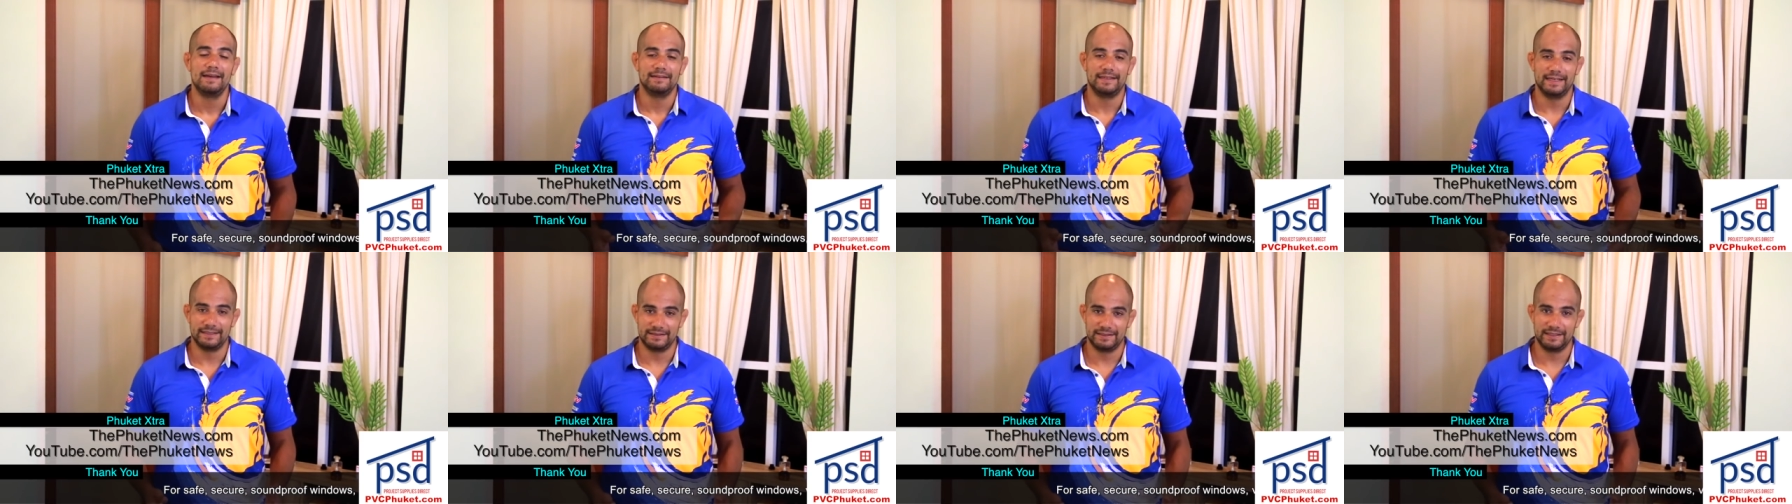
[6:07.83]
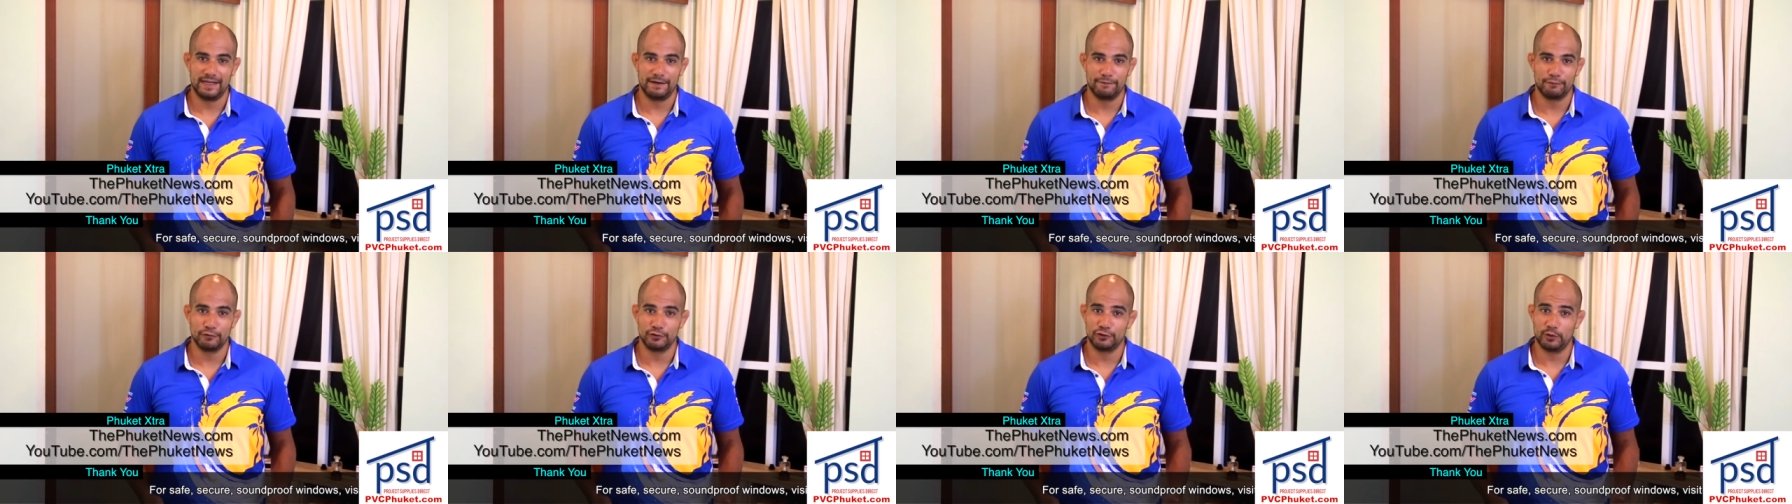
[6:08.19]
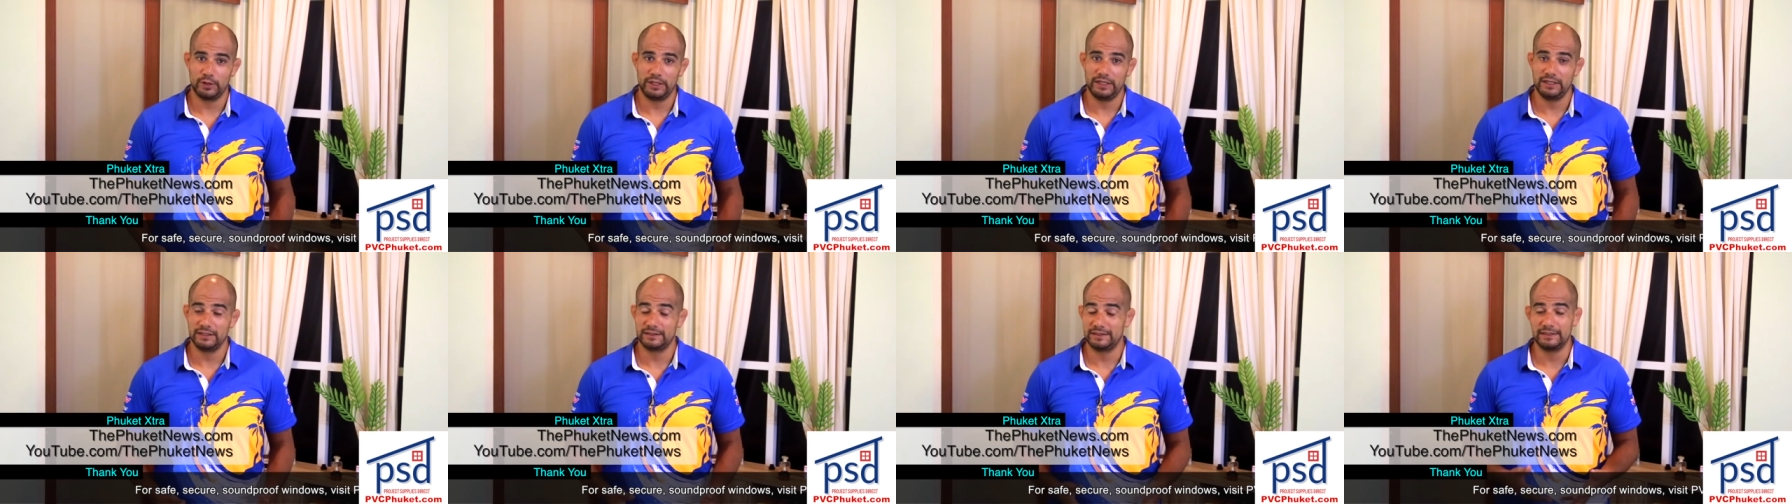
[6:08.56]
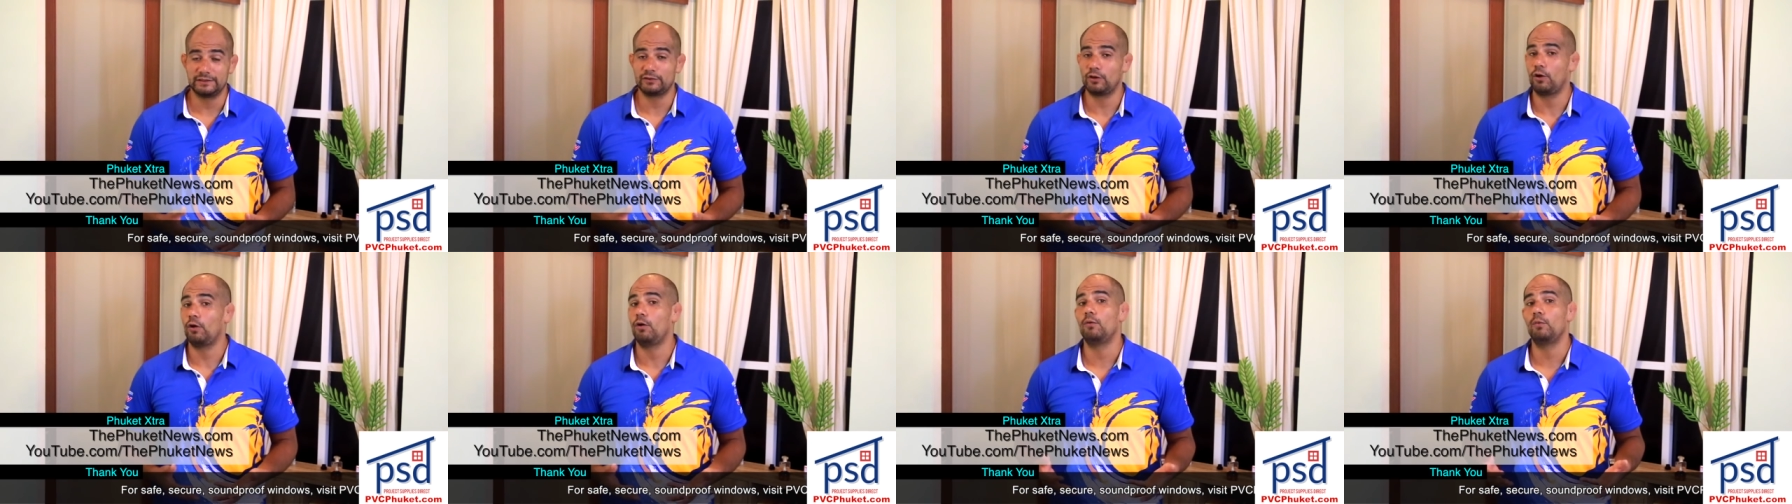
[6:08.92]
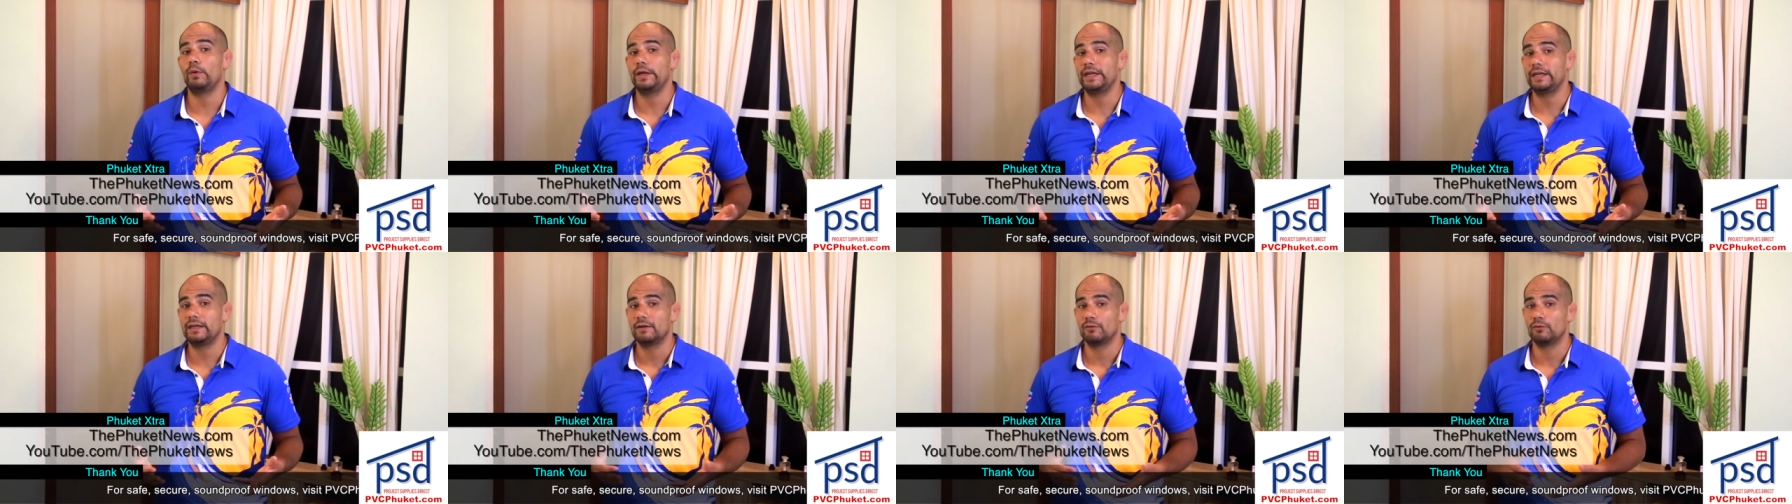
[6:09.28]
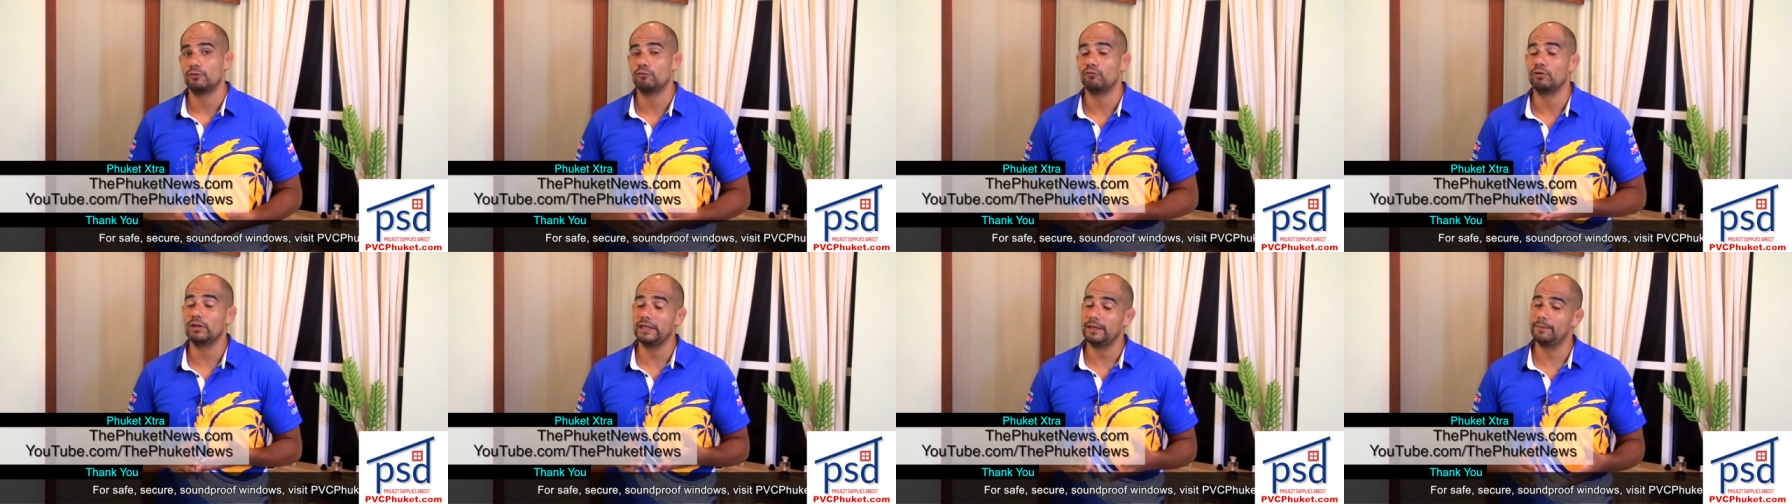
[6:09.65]
Thanks again for joining us this whole week. We
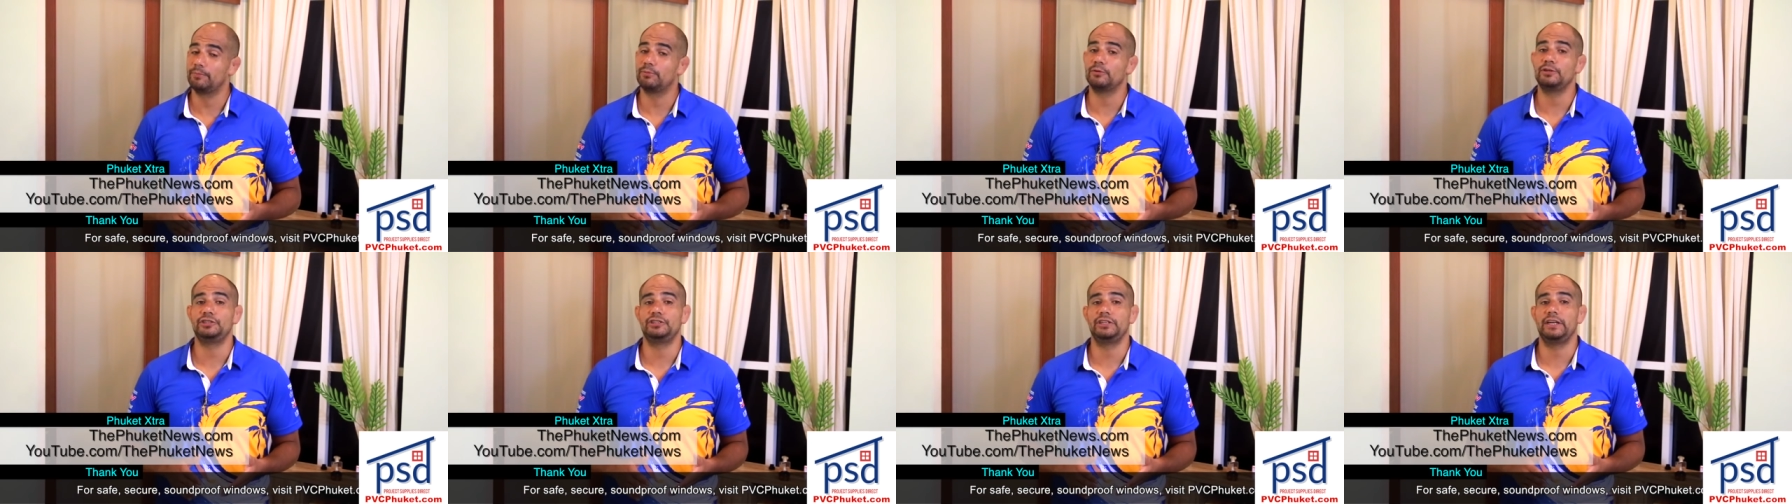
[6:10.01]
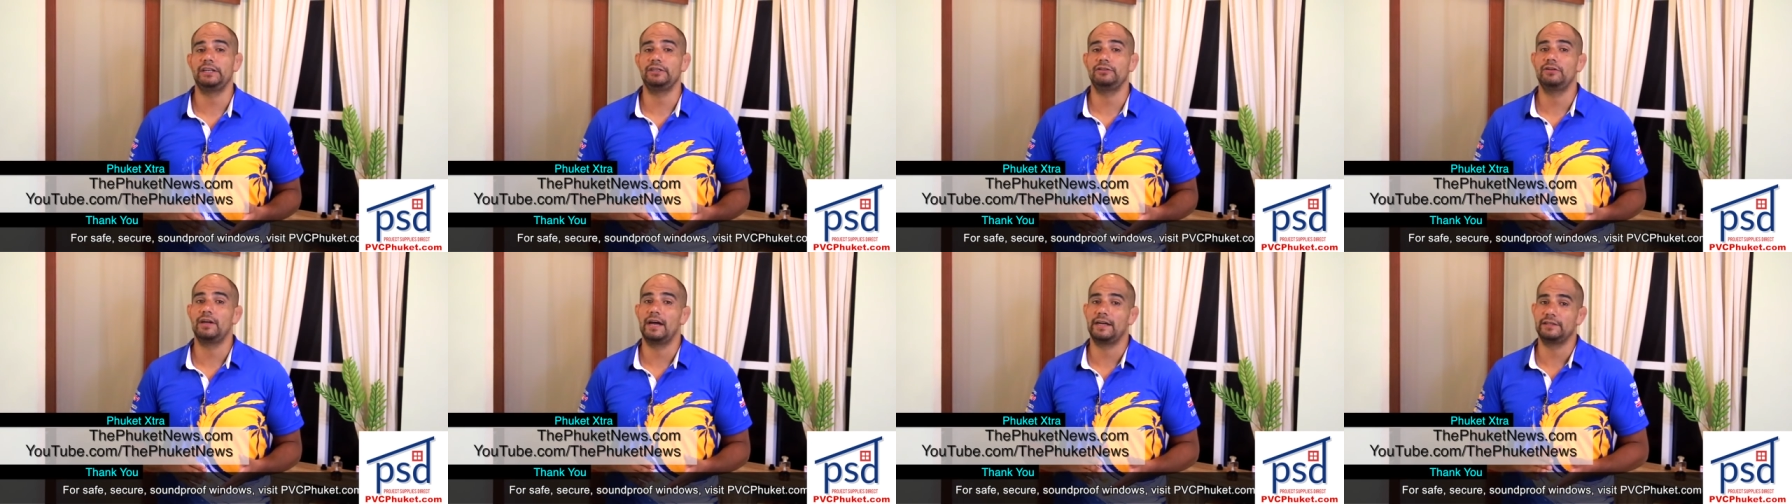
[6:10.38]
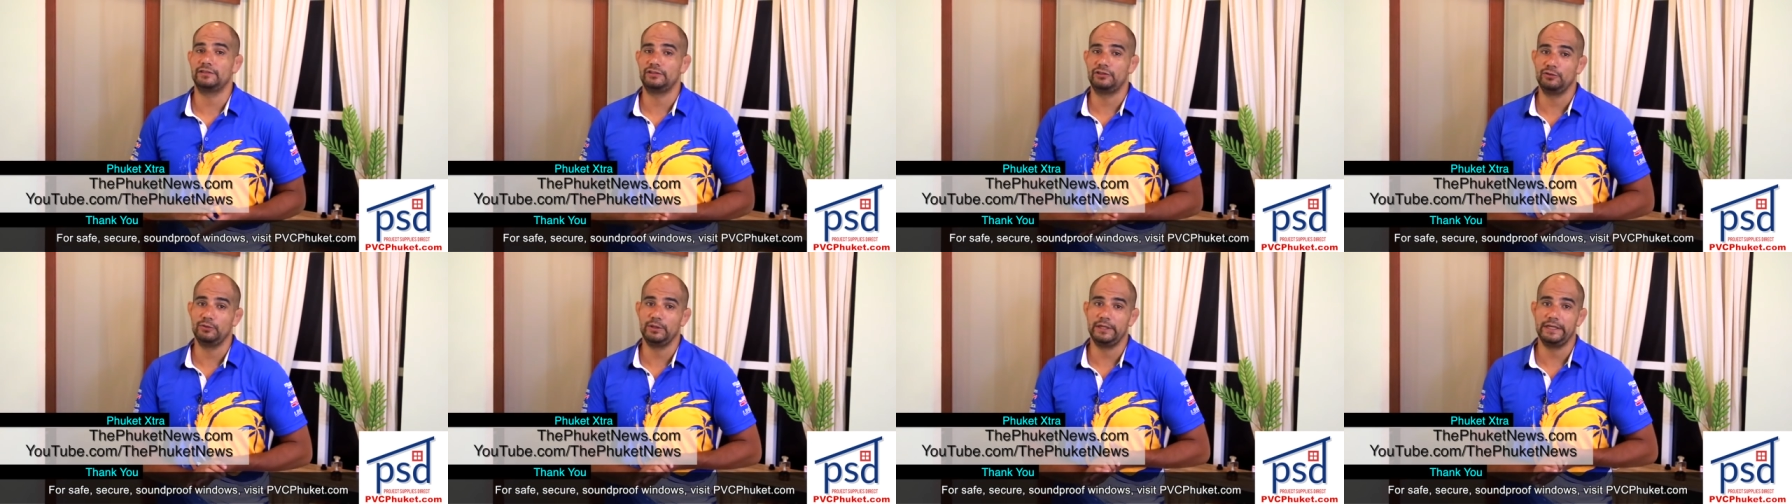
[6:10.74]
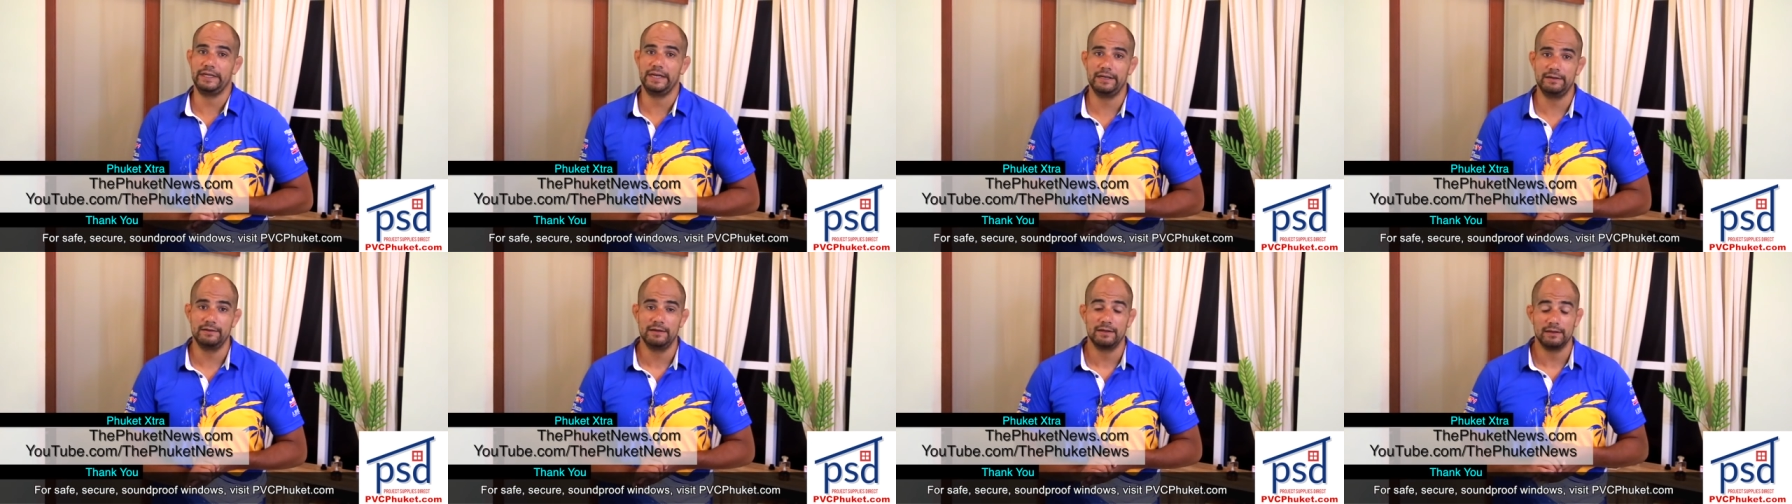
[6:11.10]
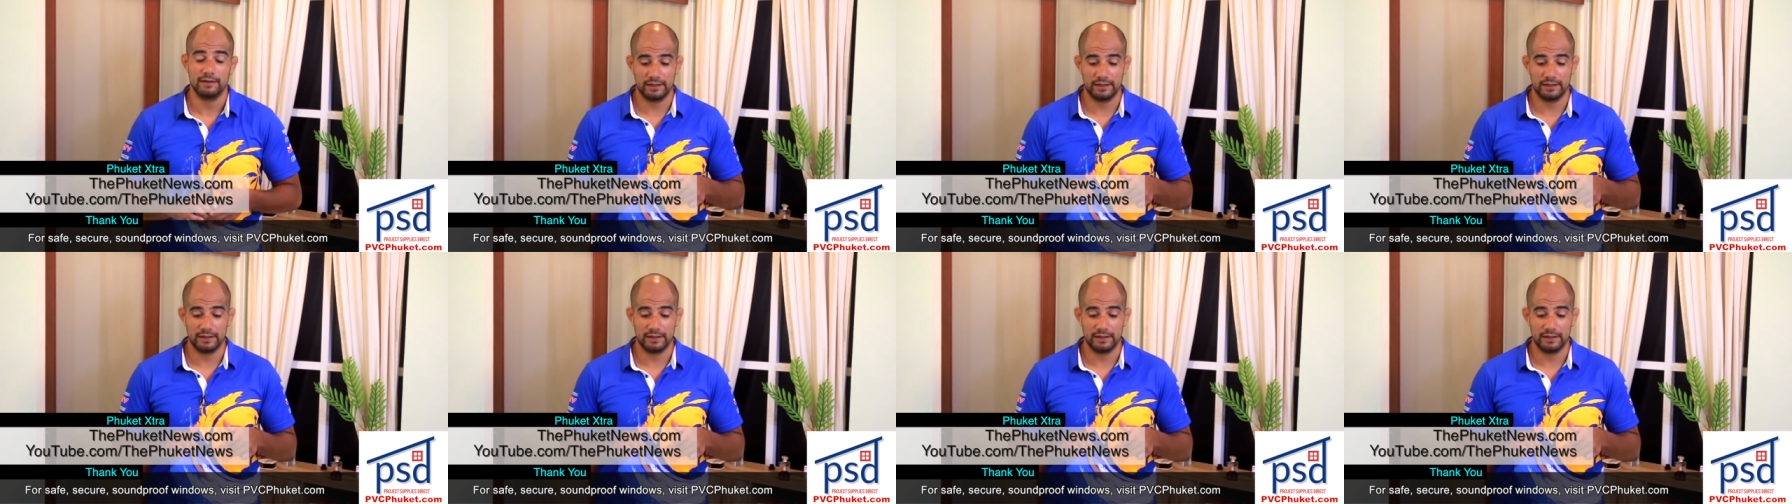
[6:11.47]
really appreciate you guys tuning in.